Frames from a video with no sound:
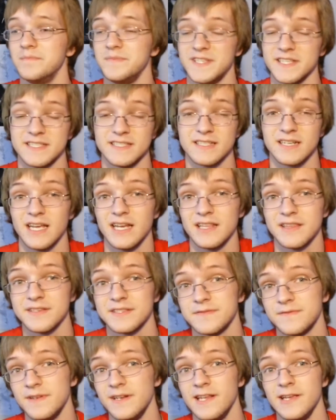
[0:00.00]
Dislike
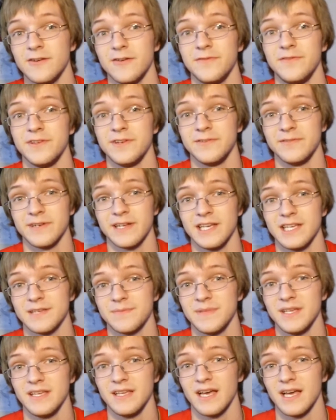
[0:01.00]
this video if you don't like
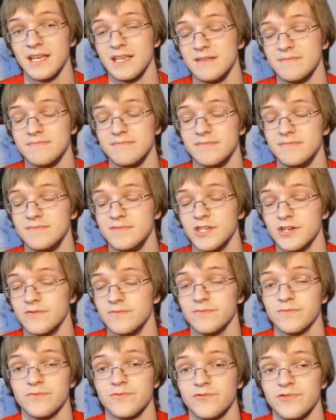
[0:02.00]
me. I
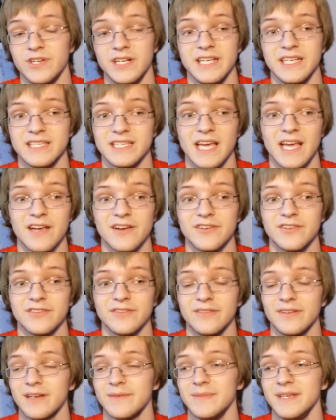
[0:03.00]
don't really
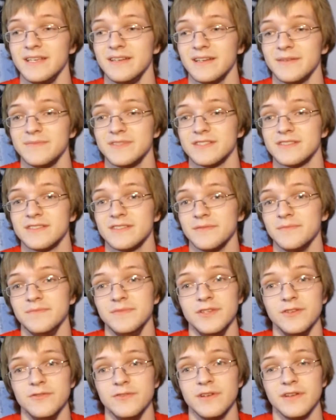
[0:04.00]
care. I'm just some
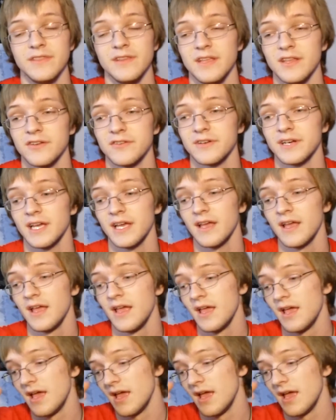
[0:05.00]
dude on the internet.